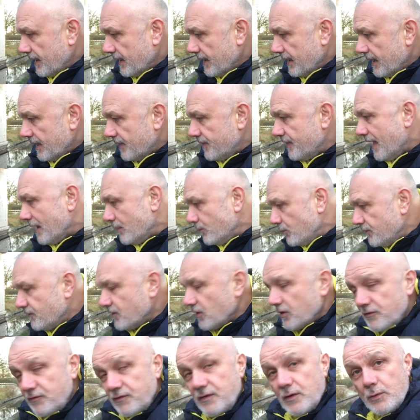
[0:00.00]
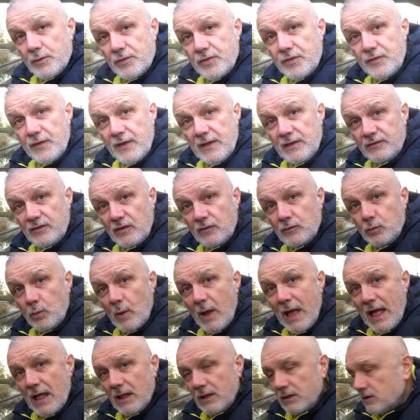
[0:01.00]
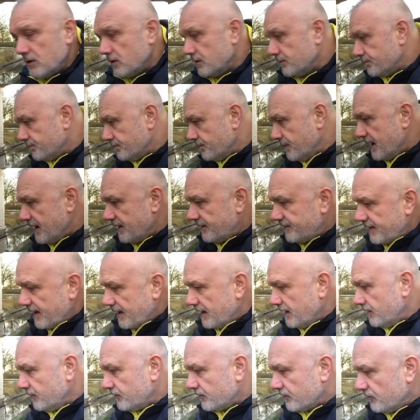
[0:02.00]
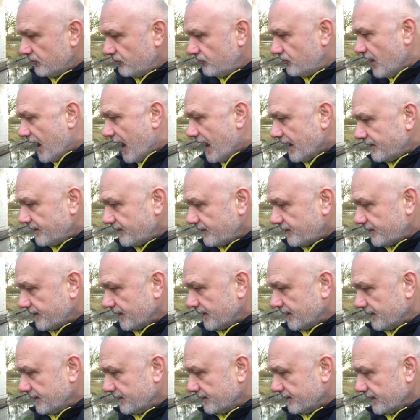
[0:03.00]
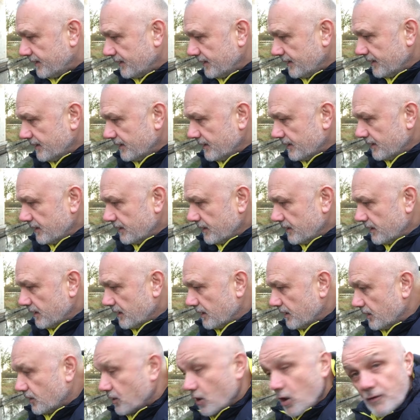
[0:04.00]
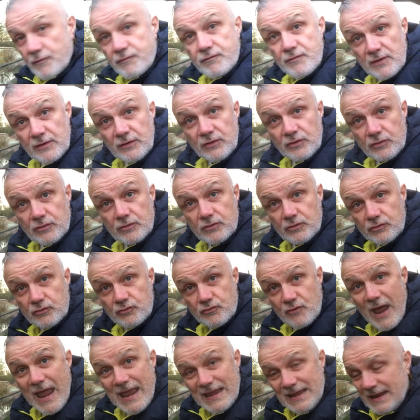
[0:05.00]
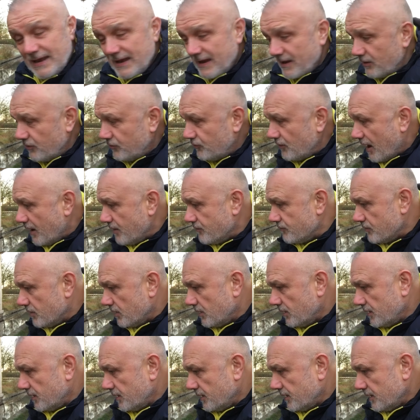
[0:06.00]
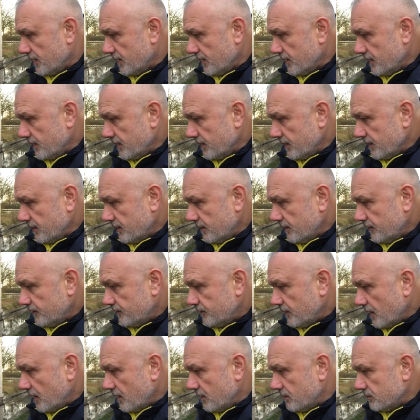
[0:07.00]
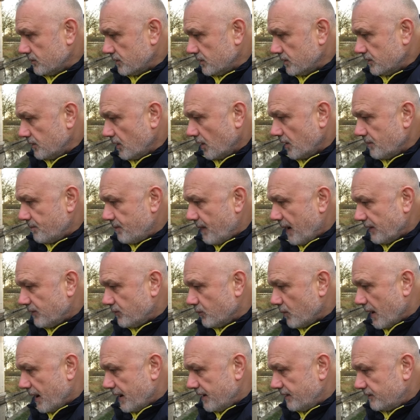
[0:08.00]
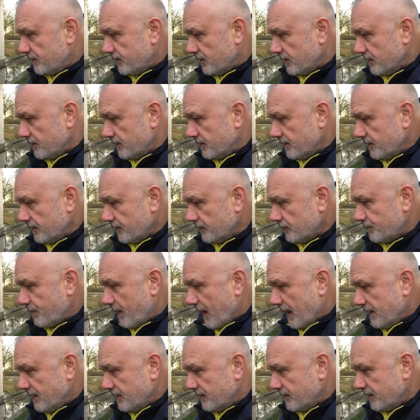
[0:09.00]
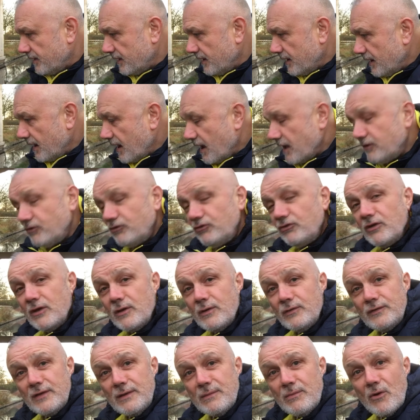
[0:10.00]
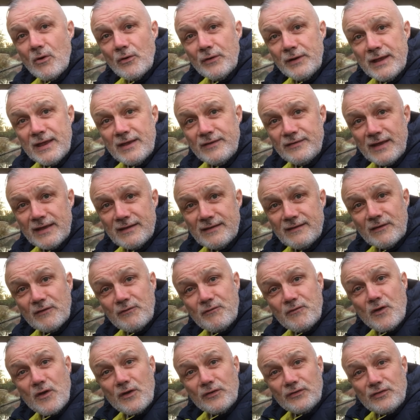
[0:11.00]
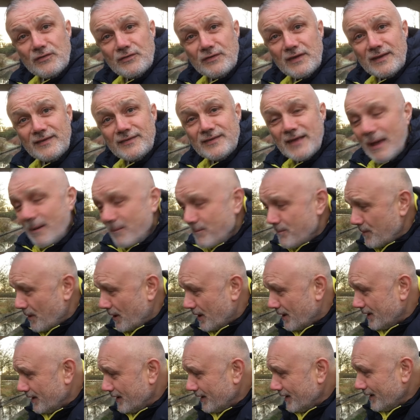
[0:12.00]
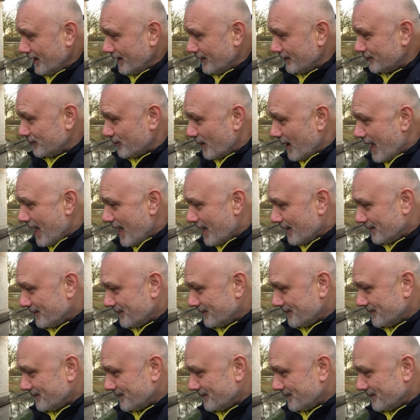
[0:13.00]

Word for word: And then we've got a few other things as well meetings and chats and uh, covering training in general. So, not a bad way to spend a Tuesday morning, is it? It's the 1st of December as well.